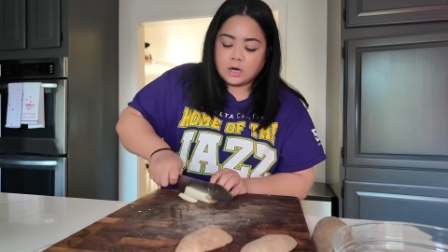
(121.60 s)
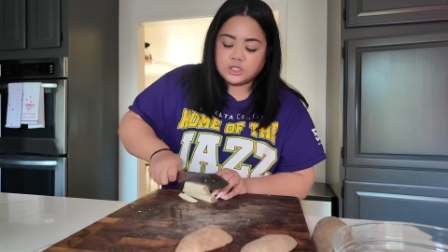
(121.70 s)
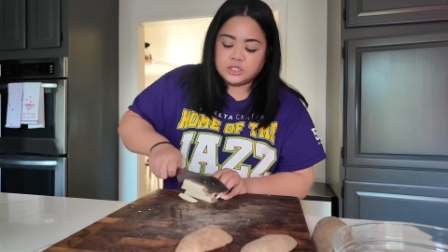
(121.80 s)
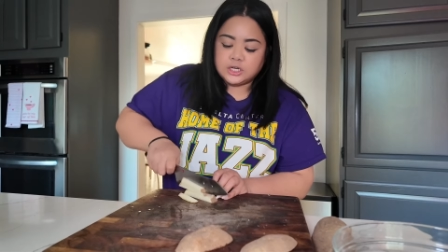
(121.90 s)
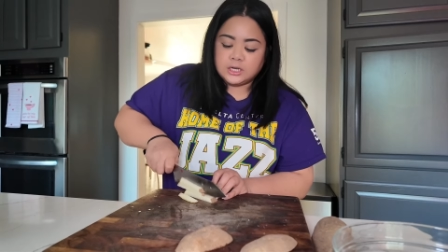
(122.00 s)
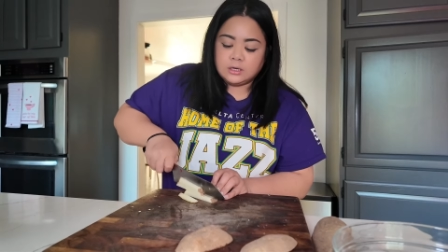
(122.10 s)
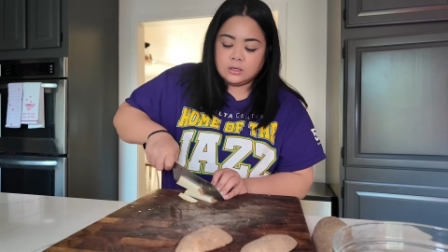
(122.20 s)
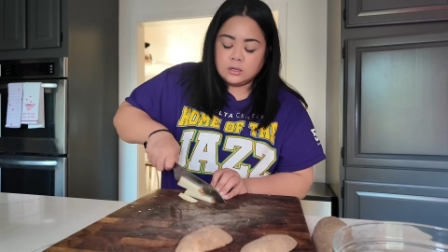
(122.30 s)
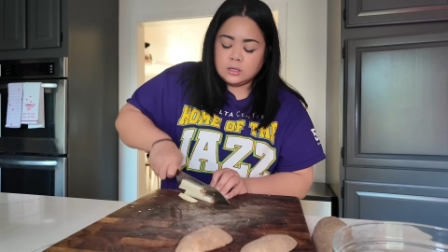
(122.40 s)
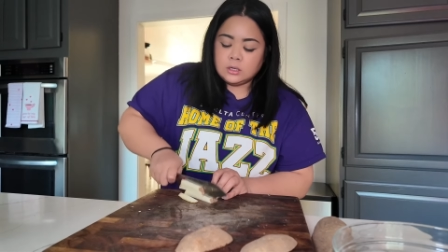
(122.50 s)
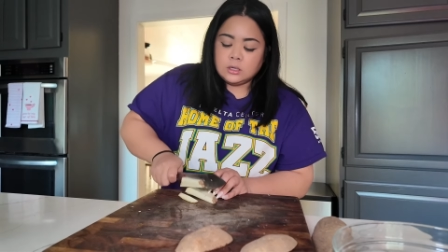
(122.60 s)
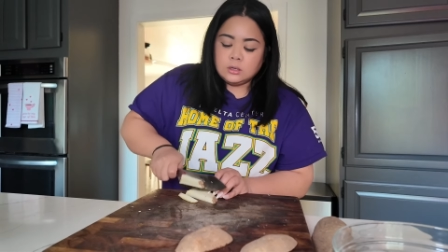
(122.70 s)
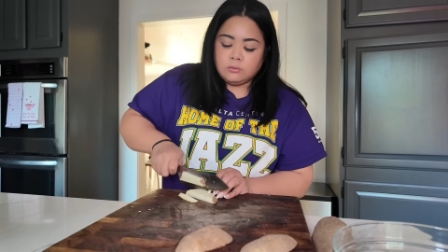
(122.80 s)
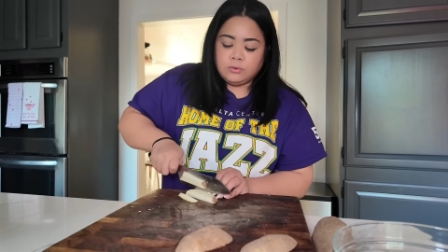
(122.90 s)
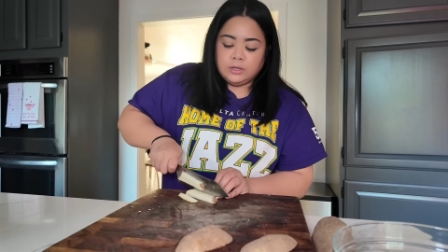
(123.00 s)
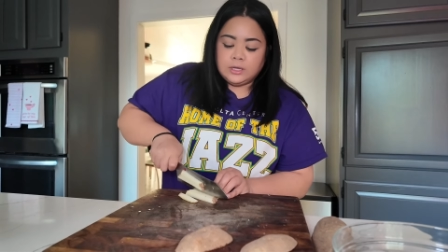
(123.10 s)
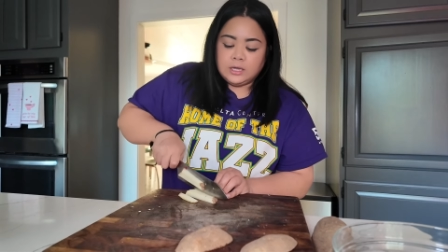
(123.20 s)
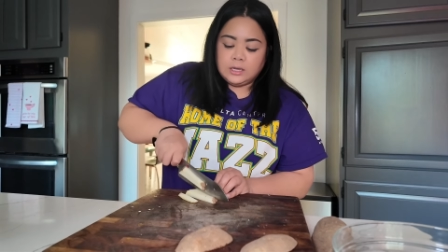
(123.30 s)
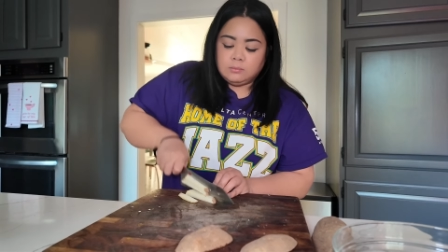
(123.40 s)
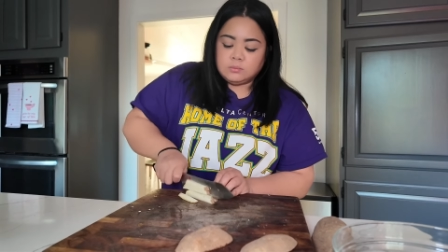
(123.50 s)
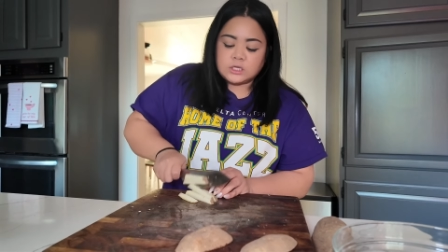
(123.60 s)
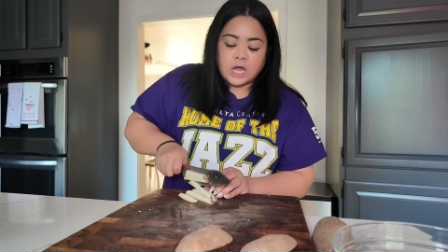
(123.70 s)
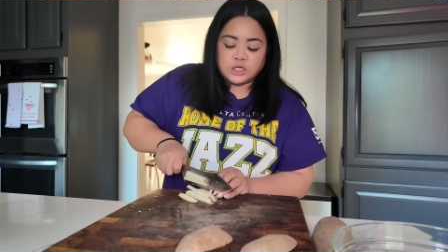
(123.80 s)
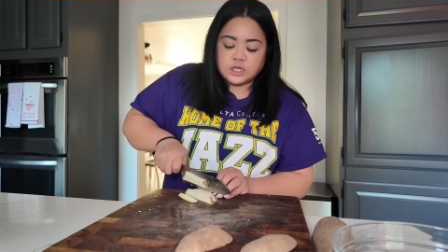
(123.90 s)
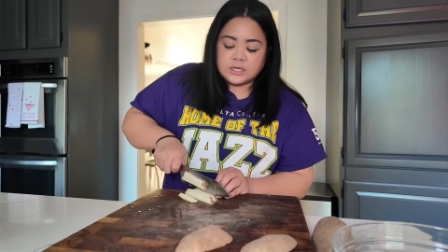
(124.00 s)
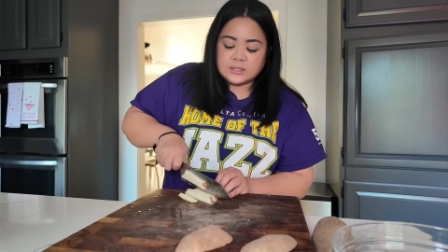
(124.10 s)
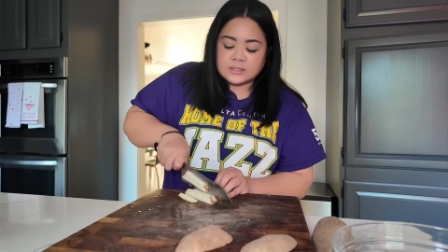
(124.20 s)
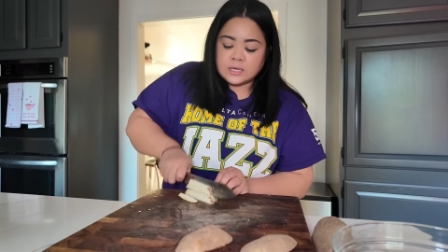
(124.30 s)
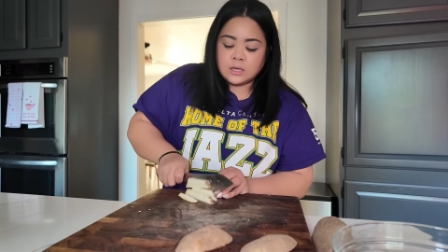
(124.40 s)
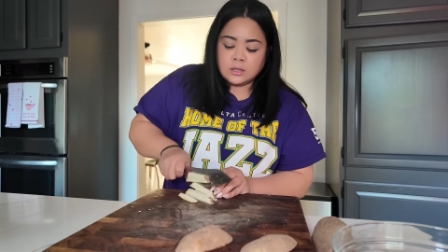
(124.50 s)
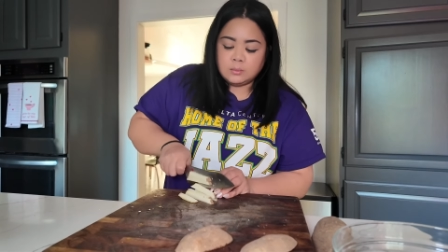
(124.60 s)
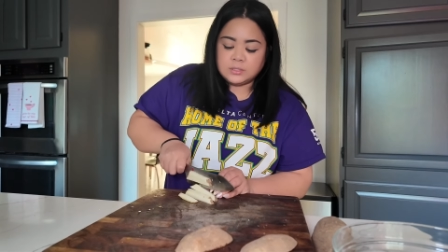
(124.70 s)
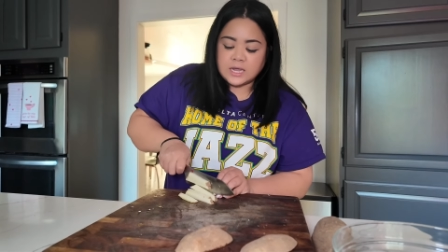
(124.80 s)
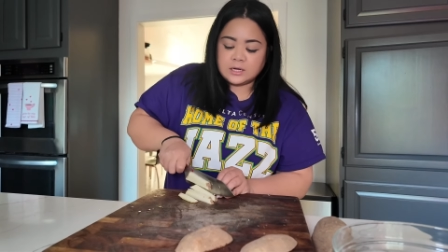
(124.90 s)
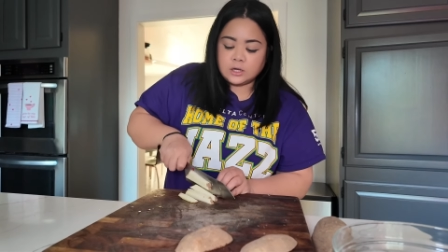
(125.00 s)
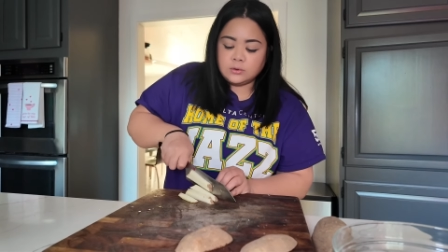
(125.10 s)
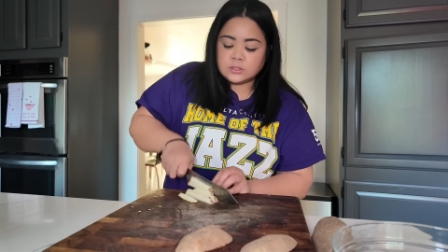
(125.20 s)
oxygen really touches the potato.